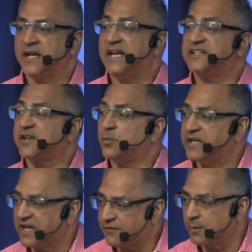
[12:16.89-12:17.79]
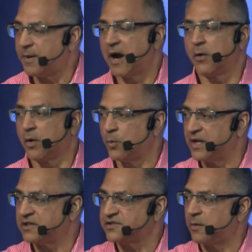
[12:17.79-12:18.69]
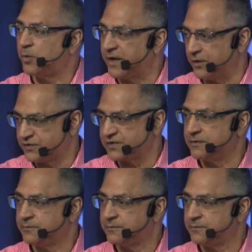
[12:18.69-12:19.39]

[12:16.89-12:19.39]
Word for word: is that we give our power away to someone else.